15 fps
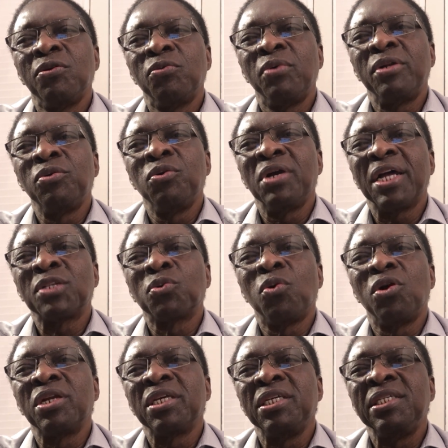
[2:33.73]
When we look at
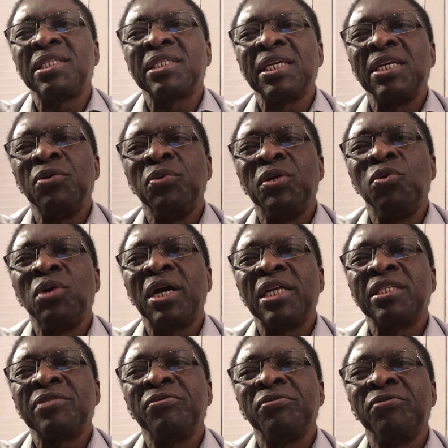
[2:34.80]
world history, we look
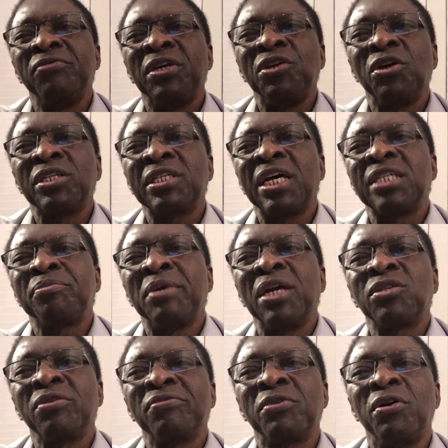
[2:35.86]
at various
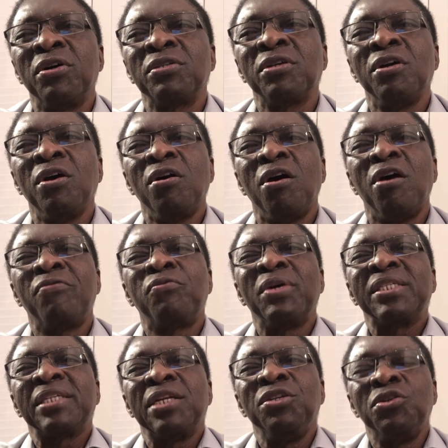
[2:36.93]
aspects, of course, of
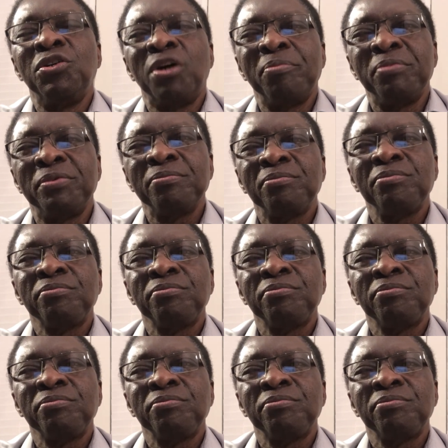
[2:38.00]
Western Europe.